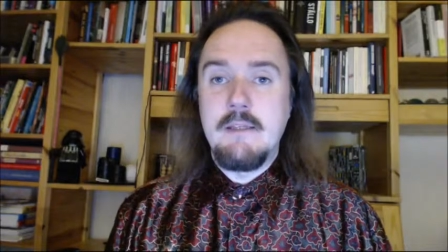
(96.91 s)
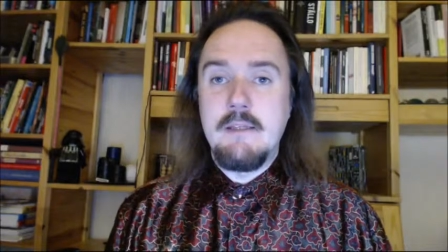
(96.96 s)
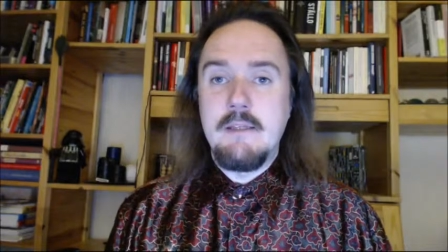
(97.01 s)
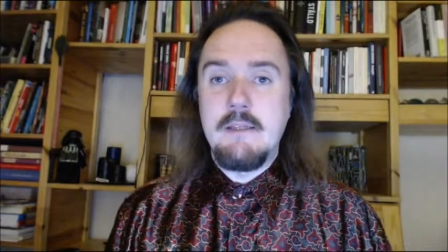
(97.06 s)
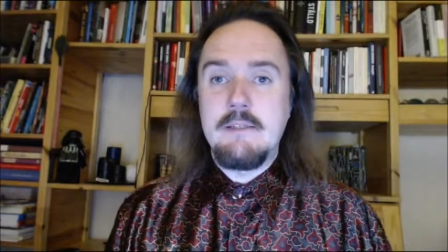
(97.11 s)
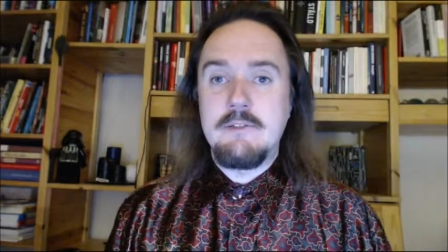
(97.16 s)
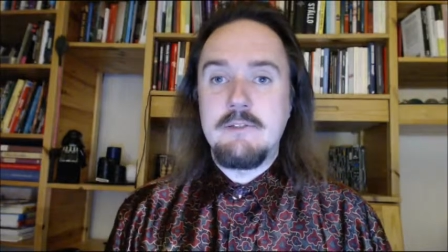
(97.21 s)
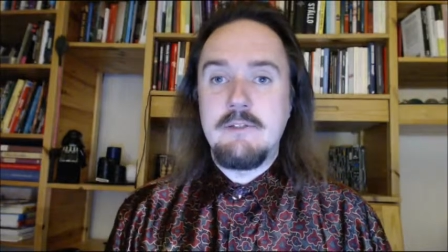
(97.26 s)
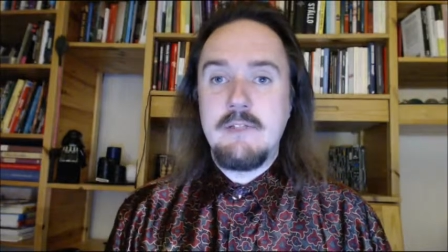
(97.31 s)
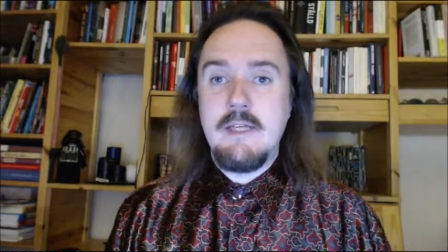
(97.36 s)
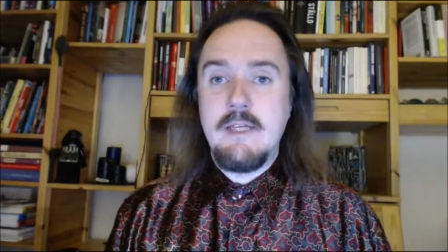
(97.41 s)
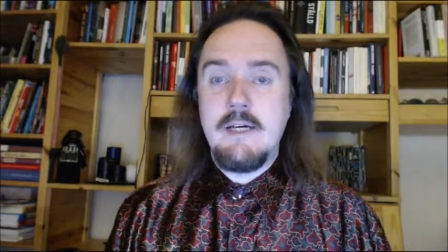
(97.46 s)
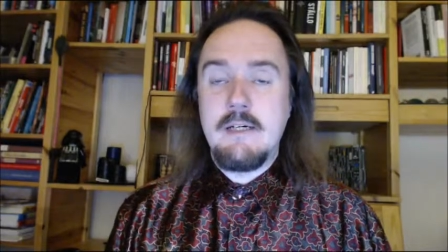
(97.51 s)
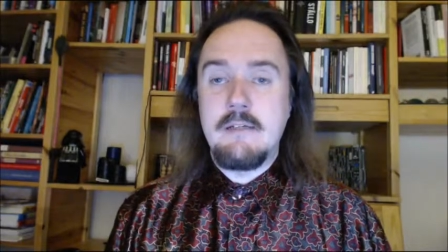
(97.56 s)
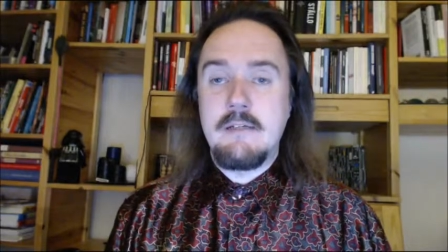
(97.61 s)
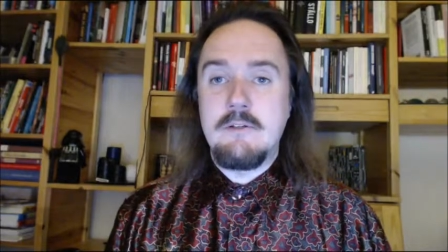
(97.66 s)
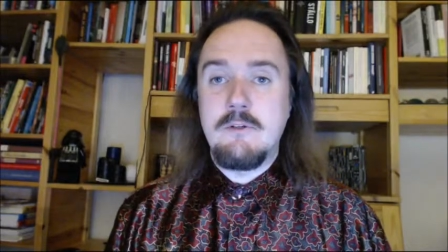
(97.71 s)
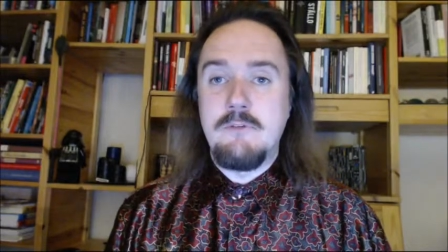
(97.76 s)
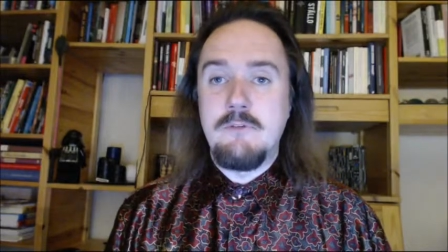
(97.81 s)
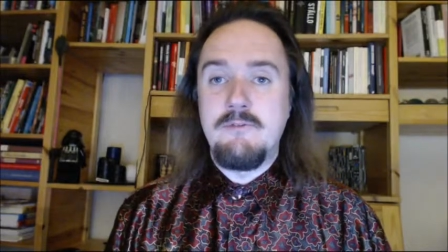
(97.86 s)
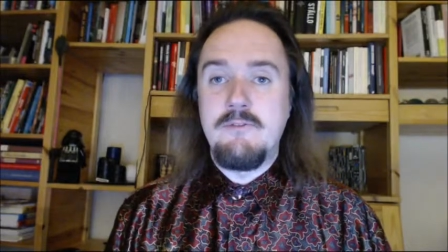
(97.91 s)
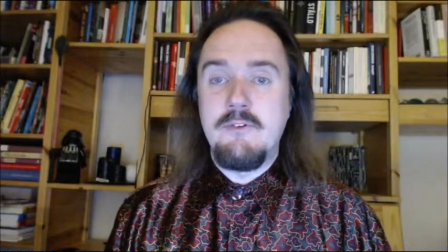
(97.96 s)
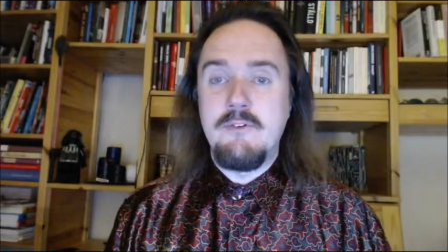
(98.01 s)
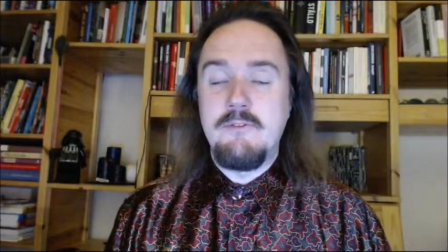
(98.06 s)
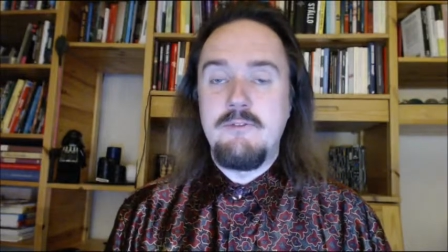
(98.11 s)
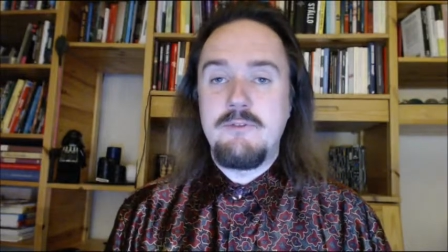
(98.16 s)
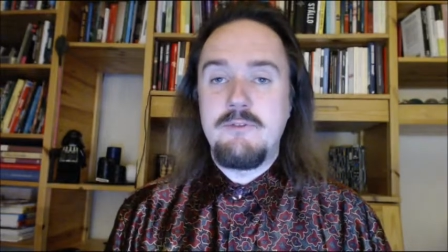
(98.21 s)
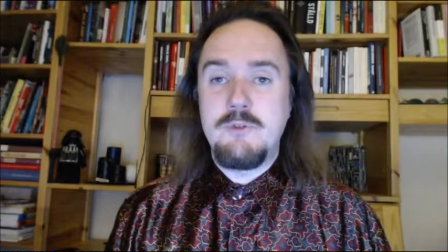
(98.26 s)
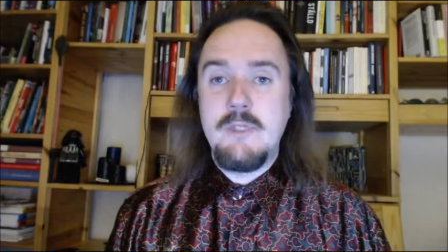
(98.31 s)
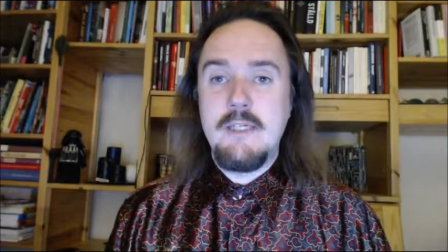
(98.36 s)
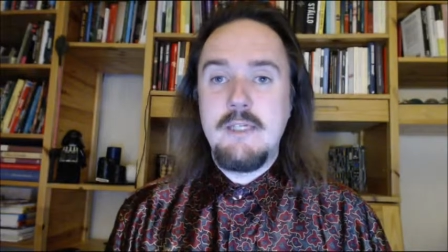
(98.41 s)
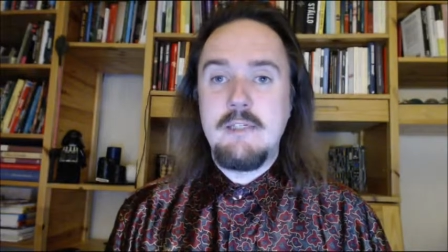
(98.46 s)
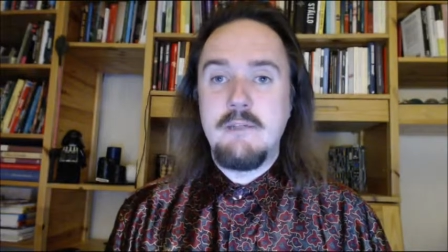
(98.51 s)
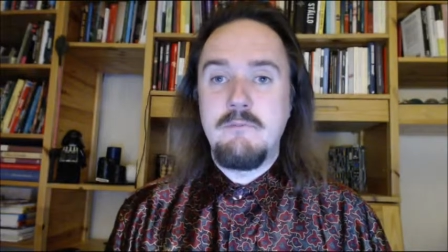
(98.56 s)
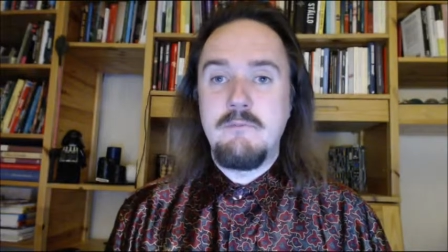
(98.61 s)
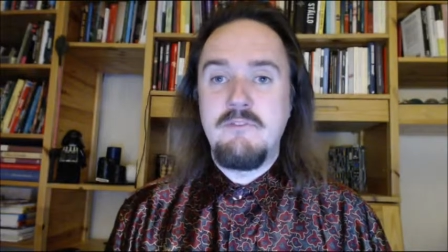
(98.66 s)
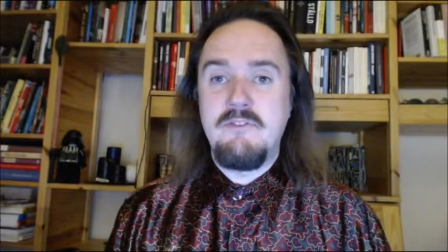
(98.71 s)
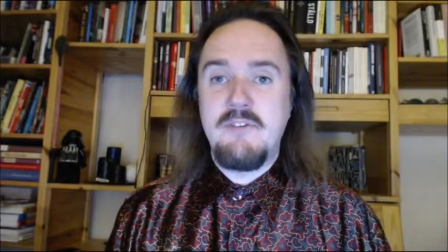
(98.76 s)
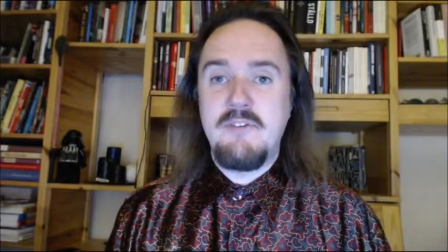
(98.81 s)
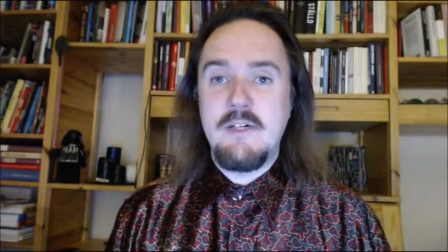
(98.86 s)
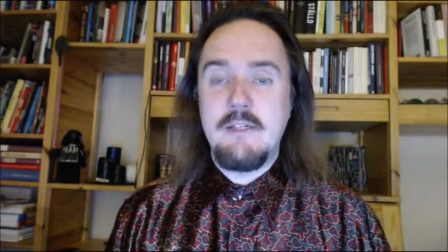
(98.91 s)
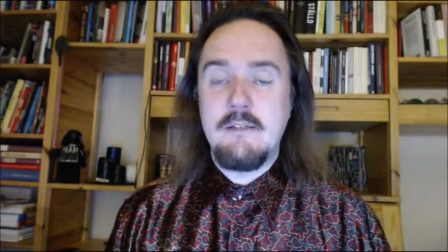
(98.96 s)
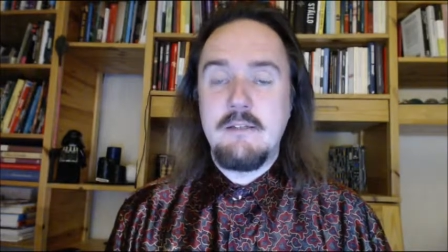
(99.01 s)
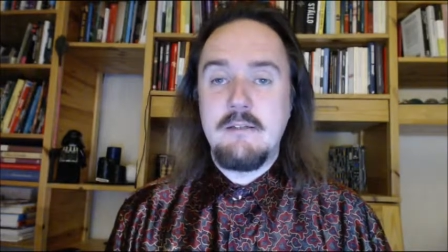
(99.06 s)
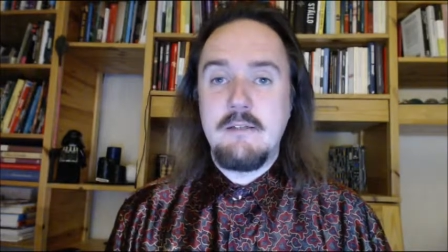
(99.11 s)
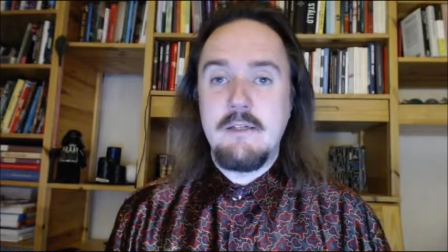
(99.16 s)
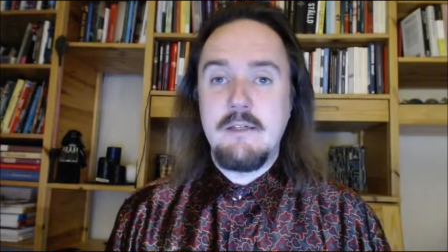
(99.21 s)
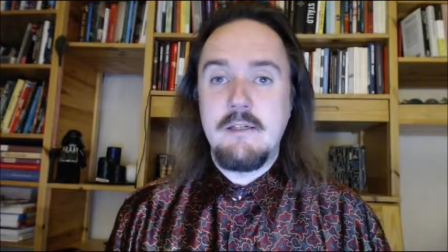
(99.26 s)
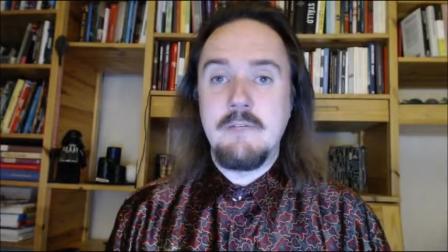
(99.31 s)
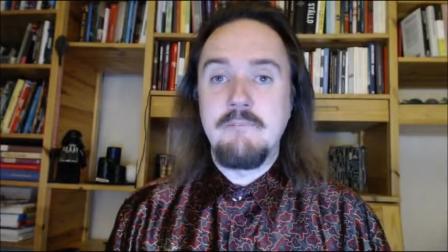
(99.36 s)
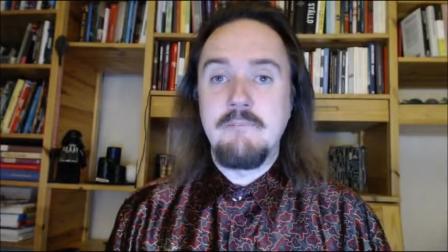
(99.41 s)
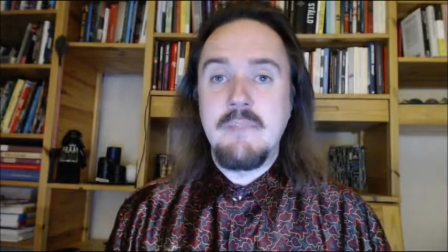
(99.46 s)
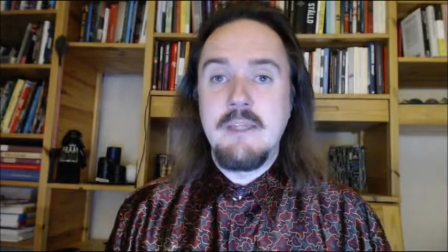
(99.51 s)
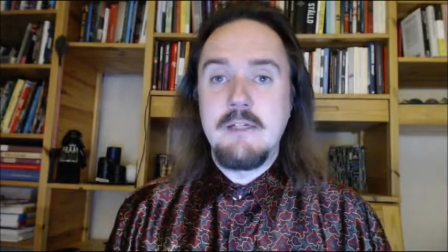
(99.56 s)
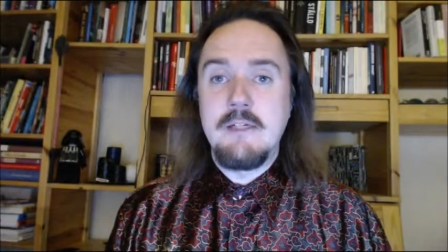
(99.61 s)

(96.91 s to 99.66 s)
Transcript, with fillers: is an act of freedom fighting